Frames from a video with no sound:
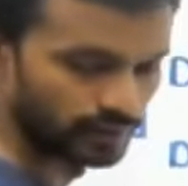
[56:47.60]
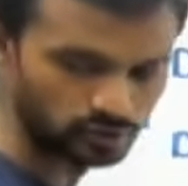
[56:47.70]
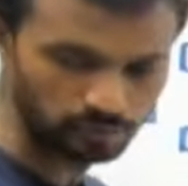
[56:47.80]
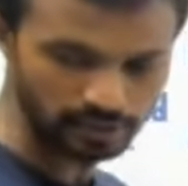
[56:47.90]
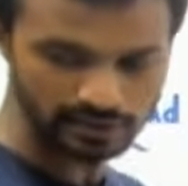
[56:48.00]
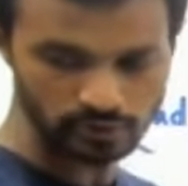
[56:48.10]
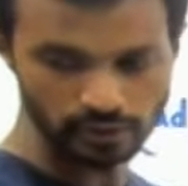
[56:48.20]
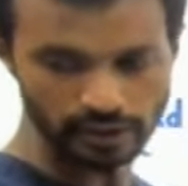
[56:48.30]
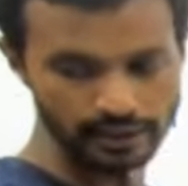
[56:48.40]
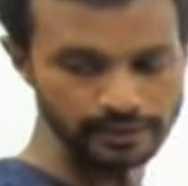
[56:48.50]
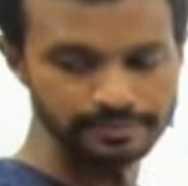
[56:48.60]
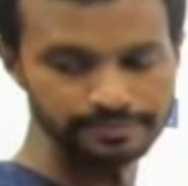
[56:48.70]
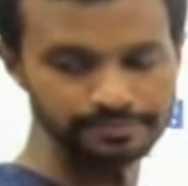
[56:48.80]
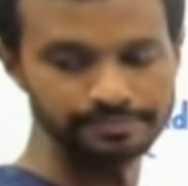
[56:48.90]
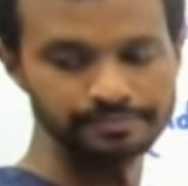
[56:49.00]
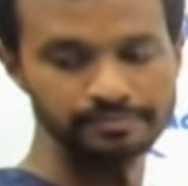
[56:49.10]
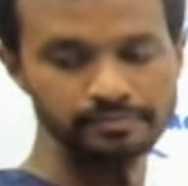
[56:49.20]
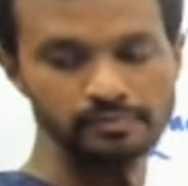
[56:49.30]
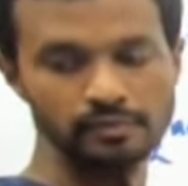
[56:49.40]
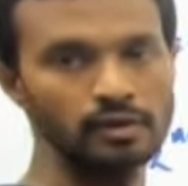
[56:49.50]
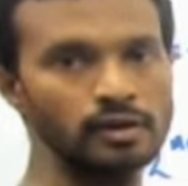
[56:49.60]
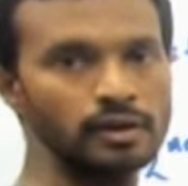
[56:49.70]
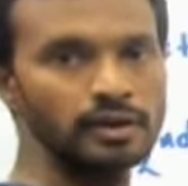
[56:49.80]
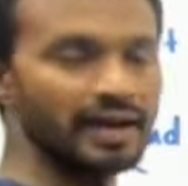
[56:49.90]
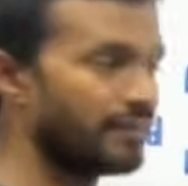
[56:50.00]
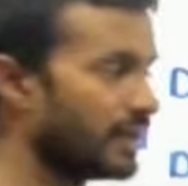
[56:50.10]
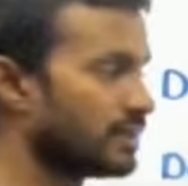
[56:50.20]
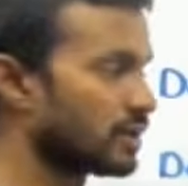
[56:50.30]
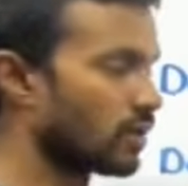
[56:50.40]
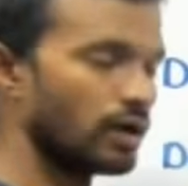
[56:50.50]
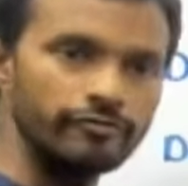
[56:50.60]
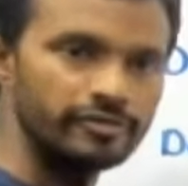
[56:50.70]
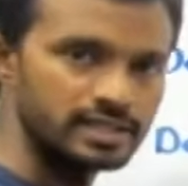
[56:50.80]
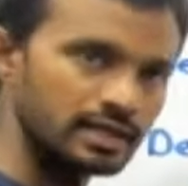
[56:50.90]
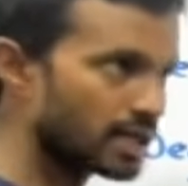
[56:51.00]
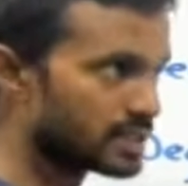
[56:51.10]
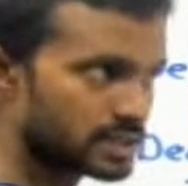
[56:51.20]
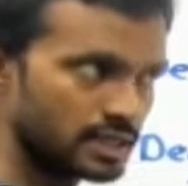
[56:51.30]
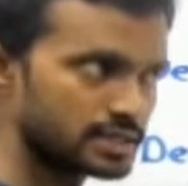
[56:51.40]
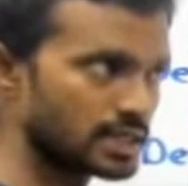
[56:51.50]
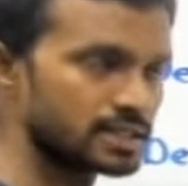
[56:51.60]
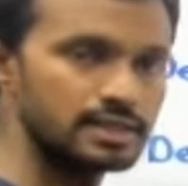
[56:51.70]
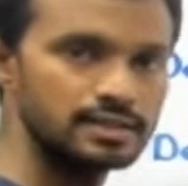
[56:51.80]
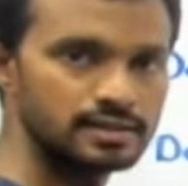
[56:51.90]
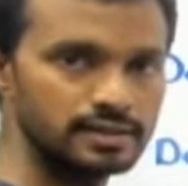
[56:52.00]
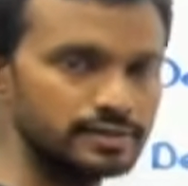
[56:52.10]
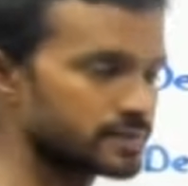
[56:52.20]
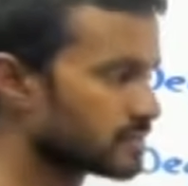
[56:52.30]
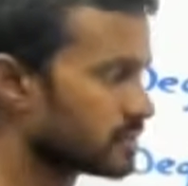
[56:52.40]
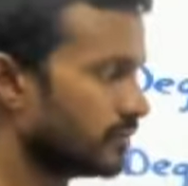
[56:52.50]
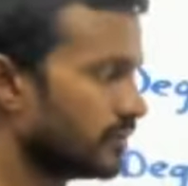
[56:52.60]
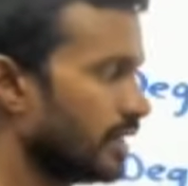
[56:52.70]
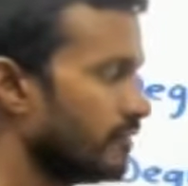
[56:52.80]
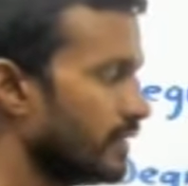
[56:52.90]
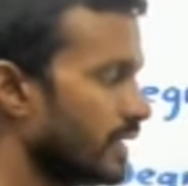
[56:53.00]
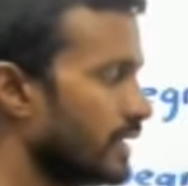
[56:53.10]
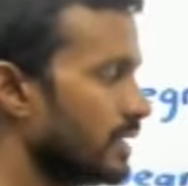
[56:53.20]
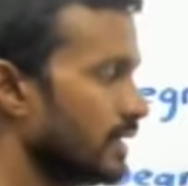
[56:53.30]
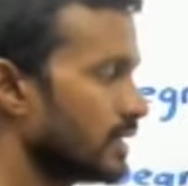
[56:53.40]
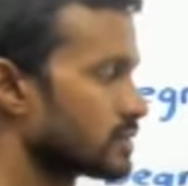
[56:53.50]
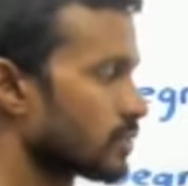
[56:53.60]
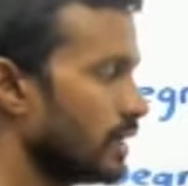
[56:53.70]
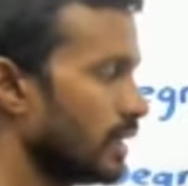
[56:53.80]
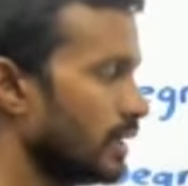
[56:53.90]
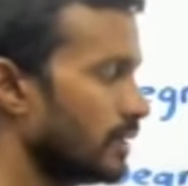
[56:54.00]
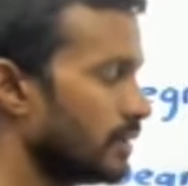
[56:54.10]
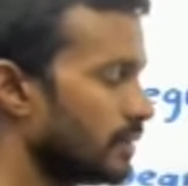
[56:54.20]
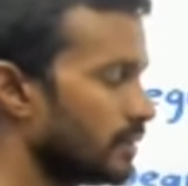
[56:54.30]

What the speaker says: There should be x squared. And then the coefficient can change as I discussed. So we have a x squared.